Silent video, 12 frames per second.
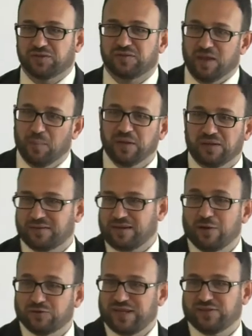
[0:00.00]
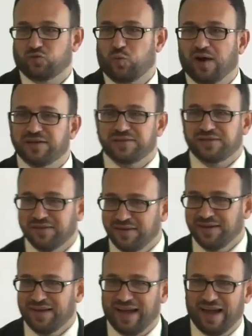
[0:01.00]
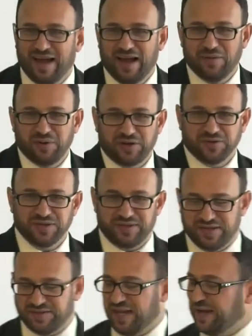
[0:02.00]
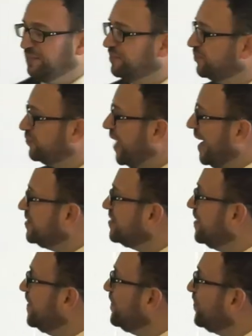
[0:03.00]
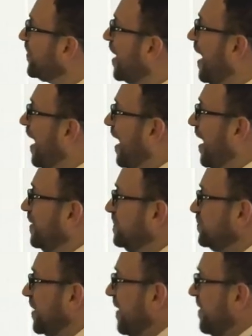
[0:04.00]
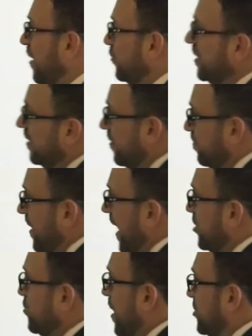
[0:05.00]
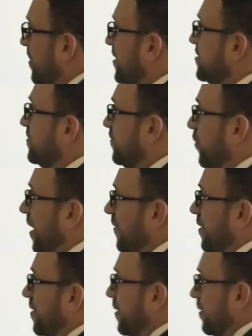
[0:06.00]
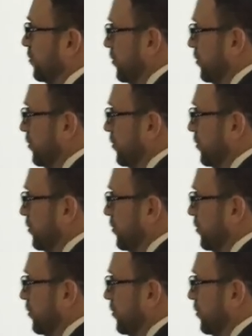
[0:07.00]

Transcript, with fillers: it double counts as twice because it's the same test. And then we did the pH measurements for everything it's